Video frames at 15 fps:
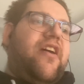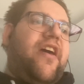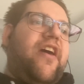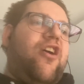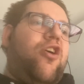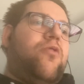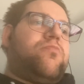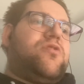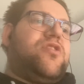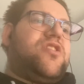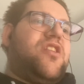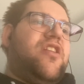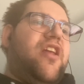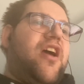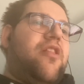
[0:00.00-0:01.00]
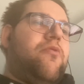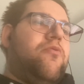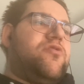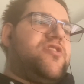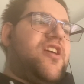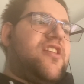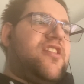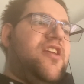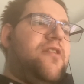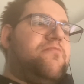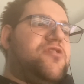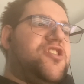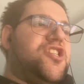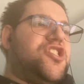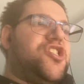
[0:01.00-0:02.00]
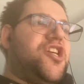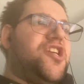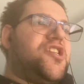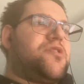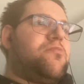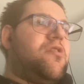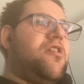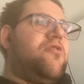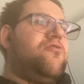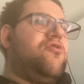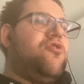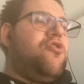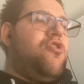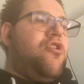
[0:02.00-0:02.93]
Optus and the other one was at the MCG as well.